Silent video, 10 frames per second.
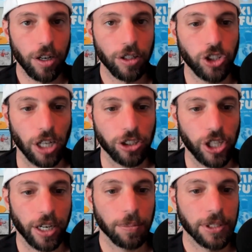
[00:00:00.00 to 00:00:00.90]
Josh
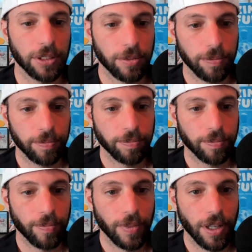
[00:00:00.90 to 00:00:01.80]
Jacobs.
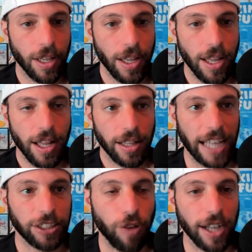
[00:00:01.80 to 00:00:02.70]

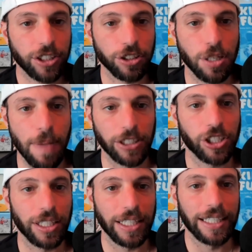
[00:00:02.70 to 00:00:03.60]
Last riser to
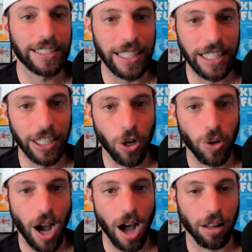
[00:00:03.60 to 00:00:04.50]
mention is Nico
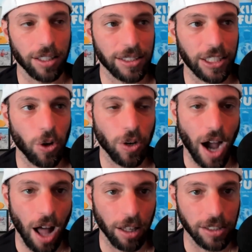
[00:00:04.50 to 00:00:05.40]
Collins. Nico
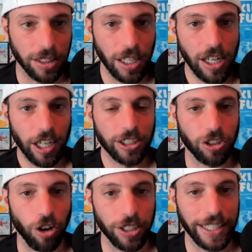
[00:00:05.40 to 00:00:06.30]
Collins
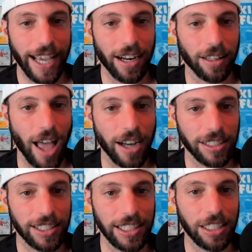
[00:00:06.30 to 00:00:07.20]
starting to gain a lot of
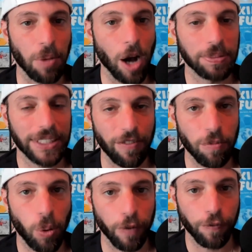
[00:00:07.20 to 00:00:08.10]
steam, up
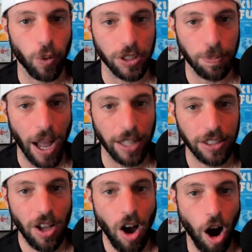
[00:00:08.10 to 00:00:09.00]
7.4 spots
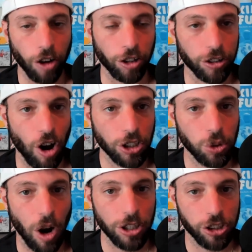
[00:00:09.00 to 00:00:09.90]
on underdog to
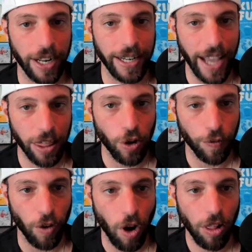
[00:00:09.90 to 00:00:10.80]
188th
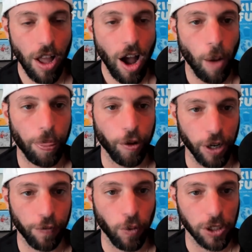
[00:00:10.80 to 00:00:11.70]
overall, up
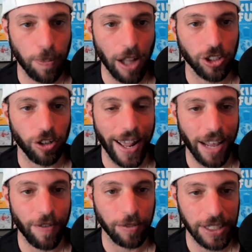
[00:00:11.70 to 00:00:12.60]
34 spots on
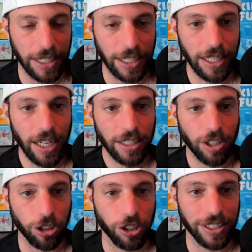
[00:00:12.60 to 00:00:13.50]
NFFC to
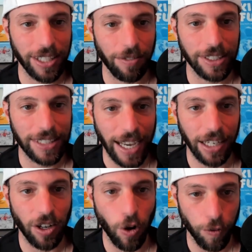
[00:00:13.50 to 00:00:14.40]

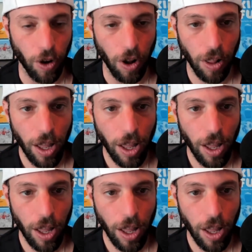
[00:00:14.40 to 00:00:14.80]
172nd overall.